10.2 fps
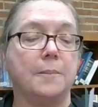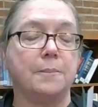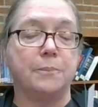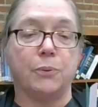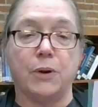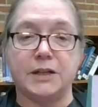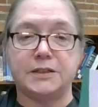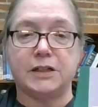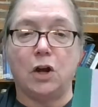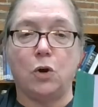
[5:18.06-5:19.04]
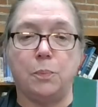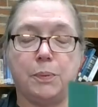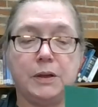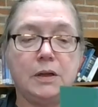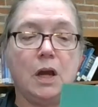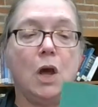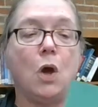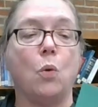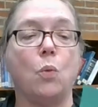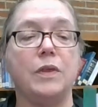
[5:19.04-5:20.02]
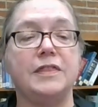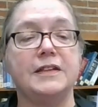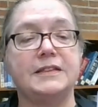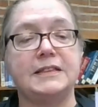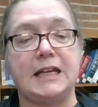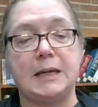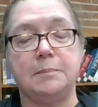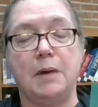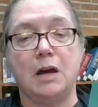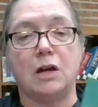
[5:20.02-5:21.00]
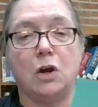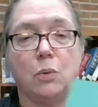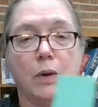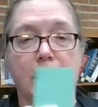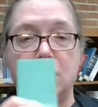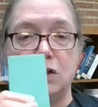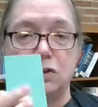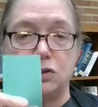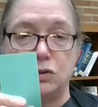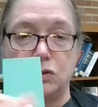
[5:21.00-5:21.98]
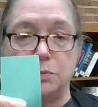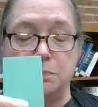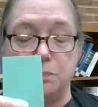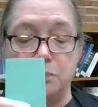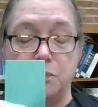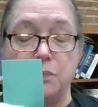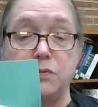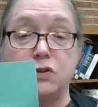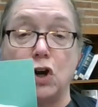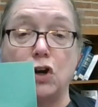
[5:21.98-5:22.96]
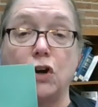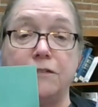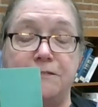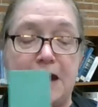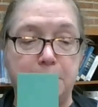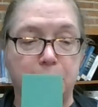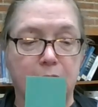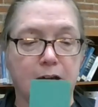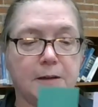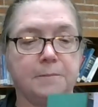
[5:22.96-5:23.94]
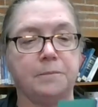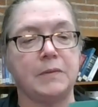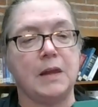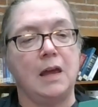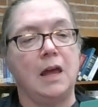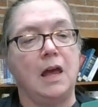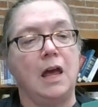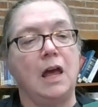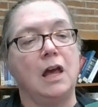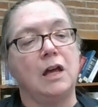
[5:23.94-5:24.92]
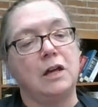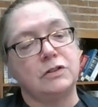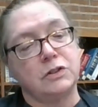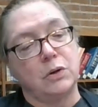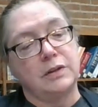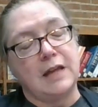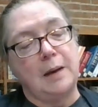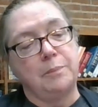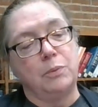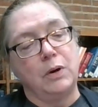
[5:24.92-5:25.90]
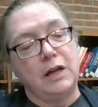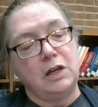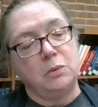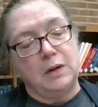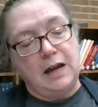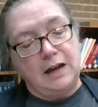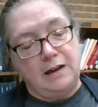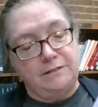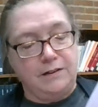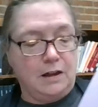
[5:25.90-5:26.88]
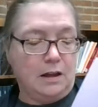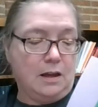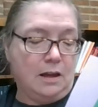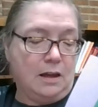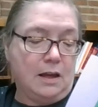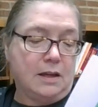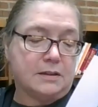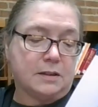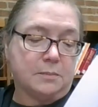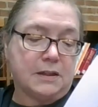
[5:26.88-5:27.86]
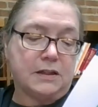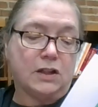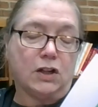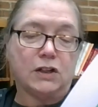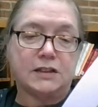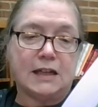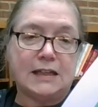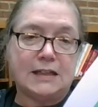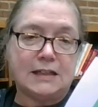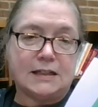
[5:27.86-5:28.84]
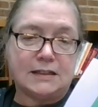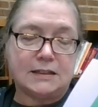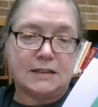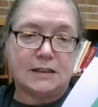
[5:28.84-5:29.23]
press it open with the seam going to the darker fabric. So at that point you would have something that looks like this.